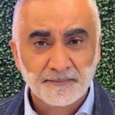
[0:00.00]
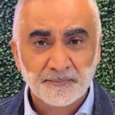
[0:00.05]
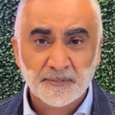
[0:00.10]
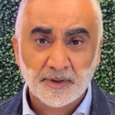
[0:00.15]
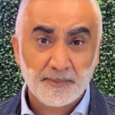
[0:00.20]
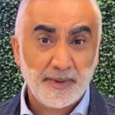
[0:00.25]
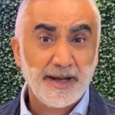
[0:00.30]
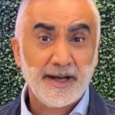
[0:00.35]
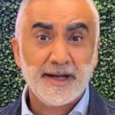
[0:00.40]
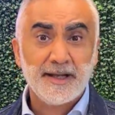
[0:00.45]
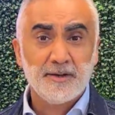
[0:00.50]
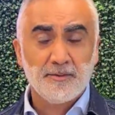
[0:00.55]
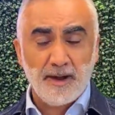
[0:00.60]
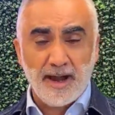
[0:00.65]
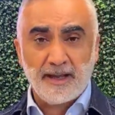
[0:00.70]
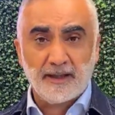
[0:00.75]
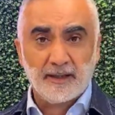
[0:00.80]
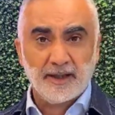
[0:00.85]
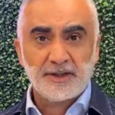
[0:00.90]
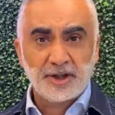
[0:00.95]
But anyway,
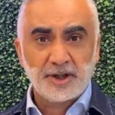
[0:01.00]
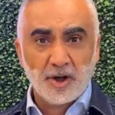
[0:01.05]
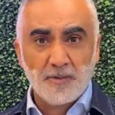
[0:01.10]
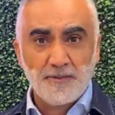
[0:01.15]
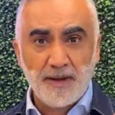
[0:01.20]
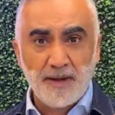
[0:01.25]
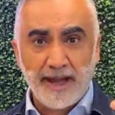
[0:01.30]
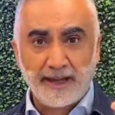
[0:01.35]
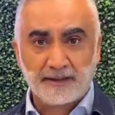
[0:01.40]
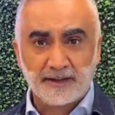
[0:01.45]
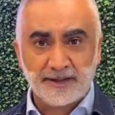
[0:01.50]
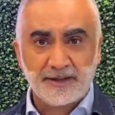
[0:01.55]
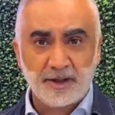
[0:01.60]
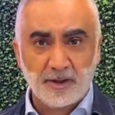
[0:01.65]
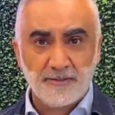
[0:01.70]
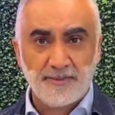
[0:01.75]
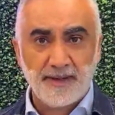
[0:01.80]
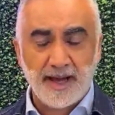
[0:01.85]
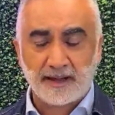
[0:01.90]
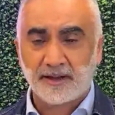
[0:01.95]
let's go back to
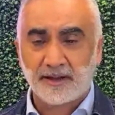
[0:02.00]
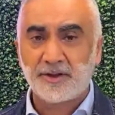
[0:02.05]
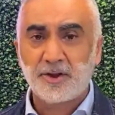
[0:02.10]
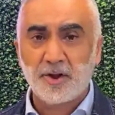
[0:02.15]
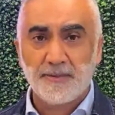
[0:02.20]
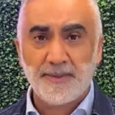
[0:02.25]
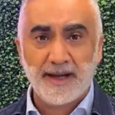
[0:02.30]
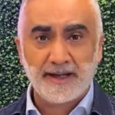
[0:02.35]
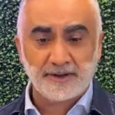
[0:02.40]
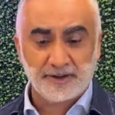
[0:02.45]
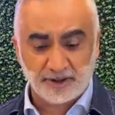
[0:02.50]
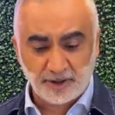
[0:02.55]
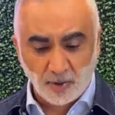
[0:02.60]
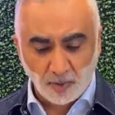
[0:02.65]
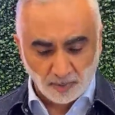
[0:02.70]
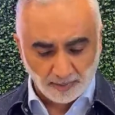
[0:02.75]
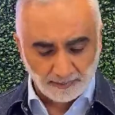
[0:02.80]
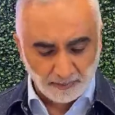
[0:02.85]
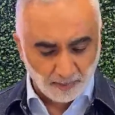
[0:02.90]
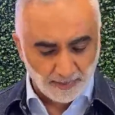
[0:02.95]
the
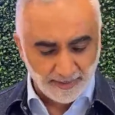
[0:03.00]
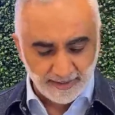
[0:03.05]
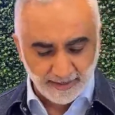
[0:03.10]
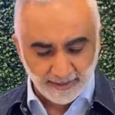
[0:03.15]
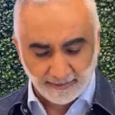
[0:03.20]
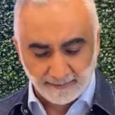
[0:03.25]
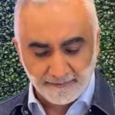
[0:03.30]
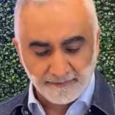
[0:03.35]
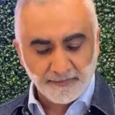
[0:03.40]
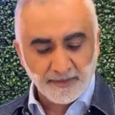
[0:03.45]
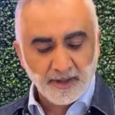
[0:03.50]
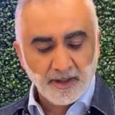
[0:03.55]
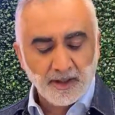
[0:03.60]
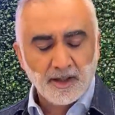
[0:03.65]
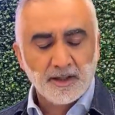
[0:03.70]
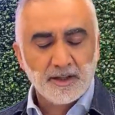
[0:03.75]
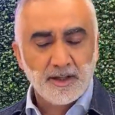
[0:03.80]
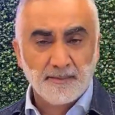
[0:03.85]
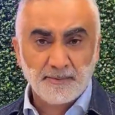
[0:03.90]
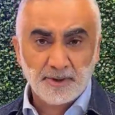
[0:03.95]
core point here. Number